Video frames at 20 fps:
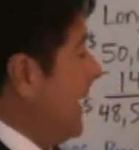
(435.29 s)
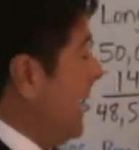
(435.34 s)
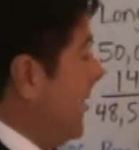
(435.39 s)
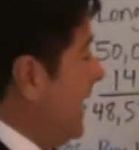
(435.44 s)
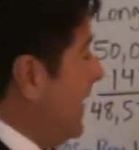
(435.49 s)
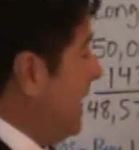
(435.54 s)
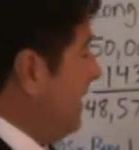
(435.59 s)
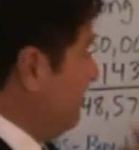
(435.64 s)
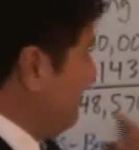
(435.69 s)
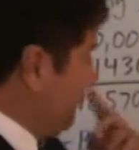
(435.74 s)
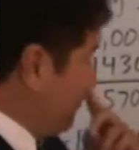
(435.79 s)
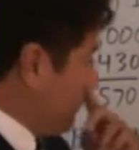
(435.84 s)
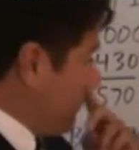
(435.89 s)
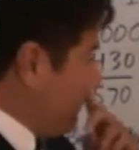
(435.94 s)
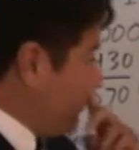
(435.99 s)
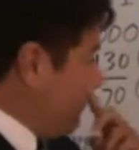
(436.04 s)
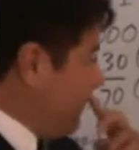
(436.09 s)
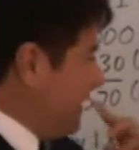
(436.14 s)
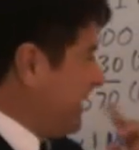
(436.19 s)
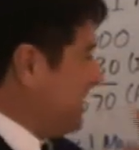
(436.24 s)
And
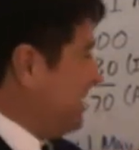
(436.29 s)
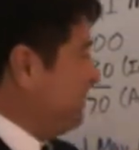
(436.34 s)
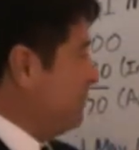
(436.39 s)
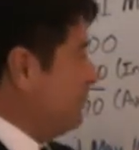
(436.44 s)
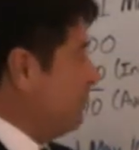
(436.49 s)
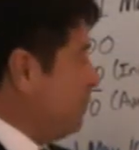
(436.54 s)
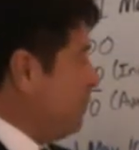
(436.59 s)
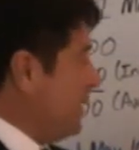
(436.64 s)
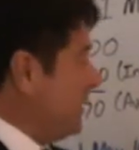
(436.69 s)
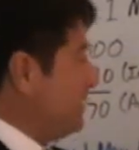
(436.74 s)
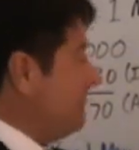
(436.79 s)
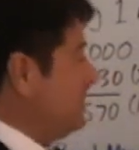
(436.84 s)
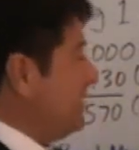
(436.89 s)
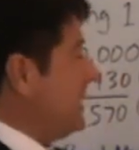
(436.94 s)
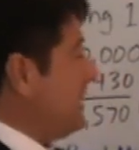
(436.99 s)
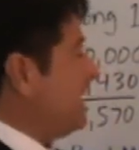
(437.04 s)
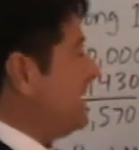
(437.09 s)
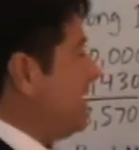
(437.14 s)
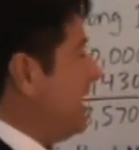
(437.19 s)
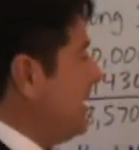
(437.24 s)

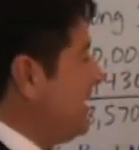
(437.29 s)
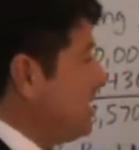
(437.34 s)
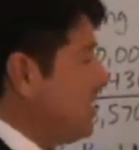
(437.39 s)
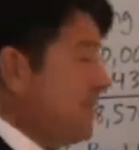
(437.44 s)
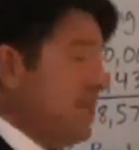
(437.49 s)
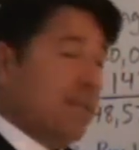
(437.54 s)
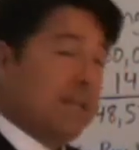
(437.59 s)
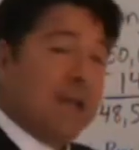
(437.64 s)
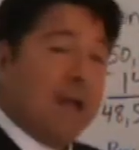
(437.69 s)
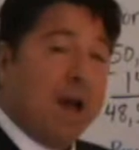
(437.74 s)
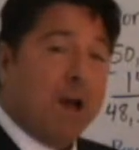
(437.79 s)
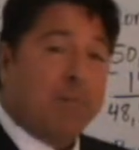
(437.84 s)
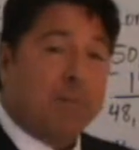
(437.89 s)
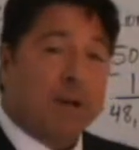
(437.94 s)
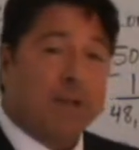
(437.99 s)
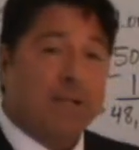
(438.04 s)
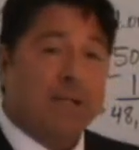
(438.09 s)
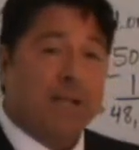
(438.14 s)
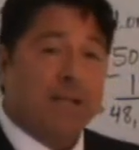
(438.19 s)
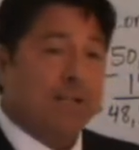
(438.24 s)
what dictates how
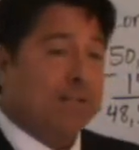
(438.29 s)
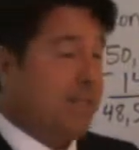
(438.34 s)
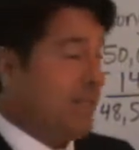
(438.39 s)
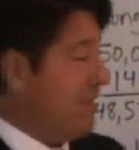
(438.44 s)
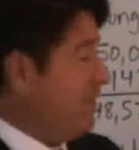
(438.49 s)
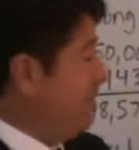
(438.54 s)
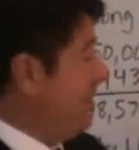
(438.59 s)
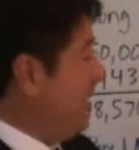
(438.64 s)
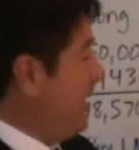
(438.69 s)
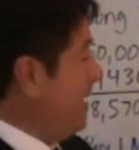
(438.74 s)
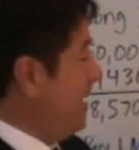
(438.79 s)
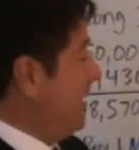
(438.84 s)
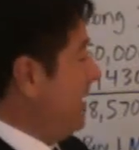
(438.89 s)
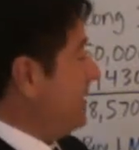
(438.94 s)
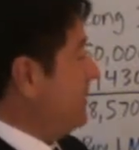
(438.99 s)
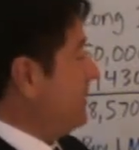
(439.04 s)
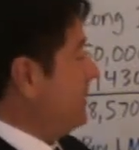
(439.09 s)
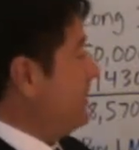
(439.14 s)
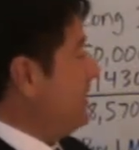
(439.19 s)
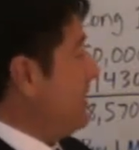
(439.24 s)
much that's going to be
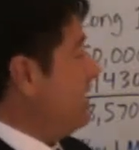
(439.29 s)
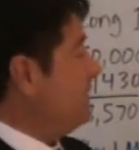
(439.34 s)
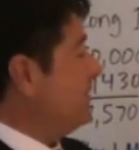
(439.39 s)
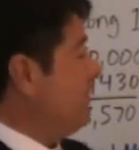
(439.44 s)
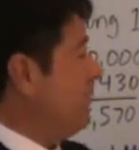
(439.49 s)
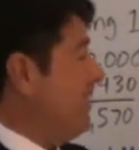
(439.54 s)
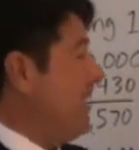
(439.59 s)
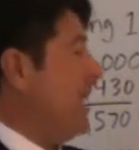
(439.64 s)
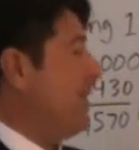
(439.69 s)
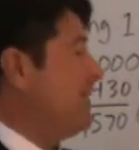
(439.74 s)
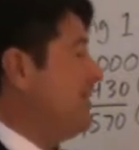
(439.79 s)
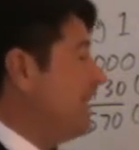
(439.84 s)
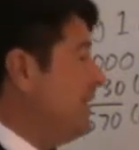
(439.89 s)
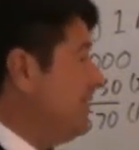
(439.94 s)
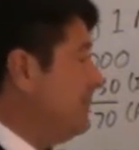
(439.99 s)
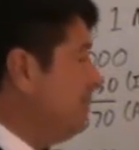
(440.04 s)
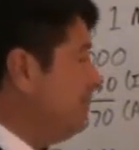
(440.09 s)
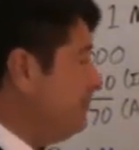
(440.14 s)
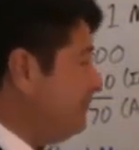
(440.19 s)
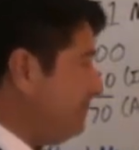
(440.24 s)
is your delta factor.